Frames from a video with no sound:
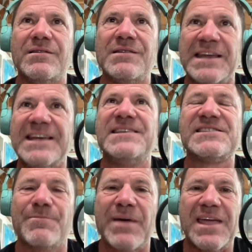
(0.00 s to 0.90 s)
need
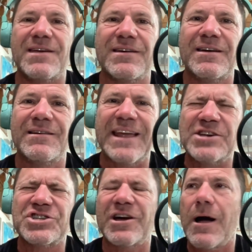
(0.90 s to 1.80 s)
to make
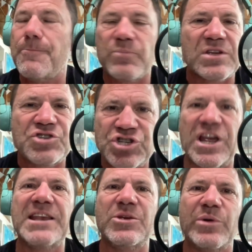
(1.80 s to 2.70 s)
nature
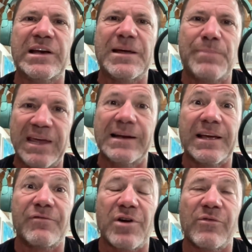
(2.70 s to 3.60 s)
genuinely
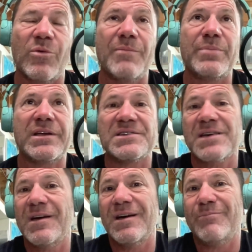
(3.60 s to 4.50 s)
appealing for everyone
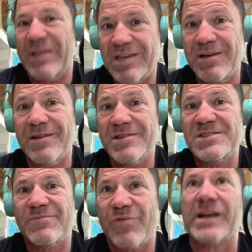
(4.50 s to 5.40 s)

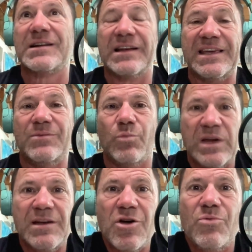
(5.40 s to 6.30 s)
because frankly, we
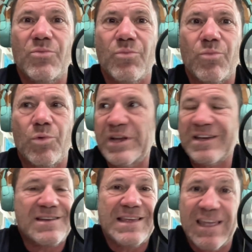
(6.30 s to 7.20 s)
know what it
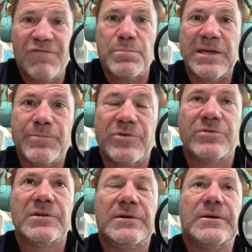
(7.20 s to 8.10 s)
can give people.
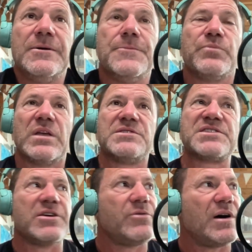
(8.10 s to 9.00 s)

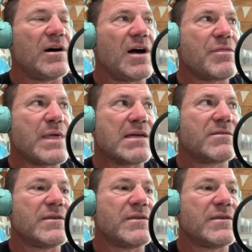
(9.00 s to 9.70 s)
So I think